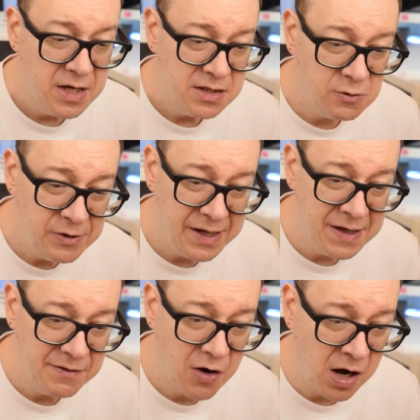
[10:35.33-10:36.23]
So we
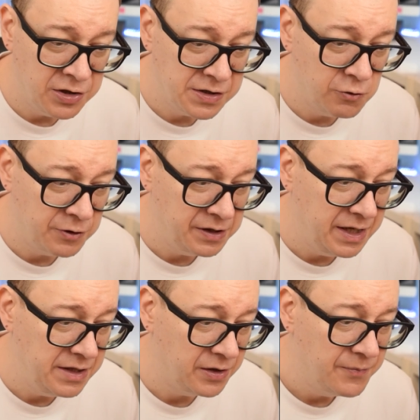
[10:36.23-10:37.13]
have colors
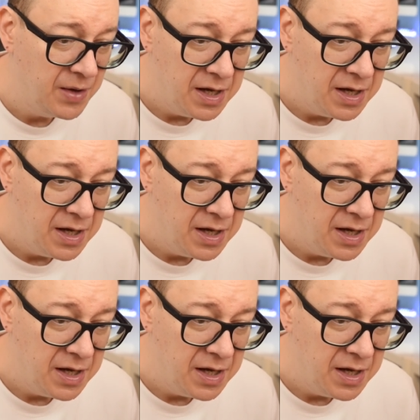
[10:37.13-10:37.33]
coordinator.